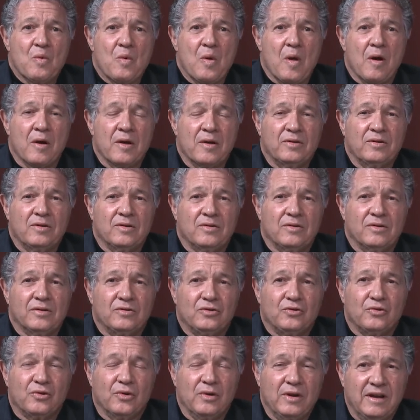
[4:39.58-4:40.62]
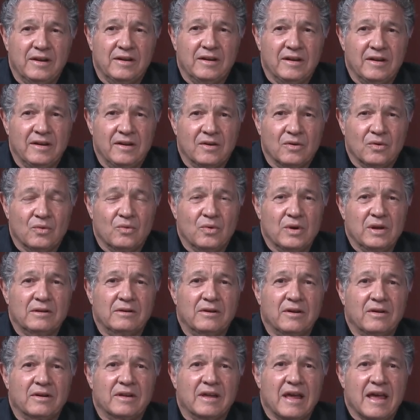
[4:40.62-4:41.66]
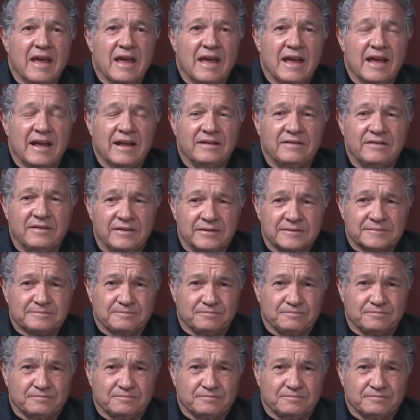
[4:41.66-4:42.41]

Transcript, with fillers: Under the treaty, we look at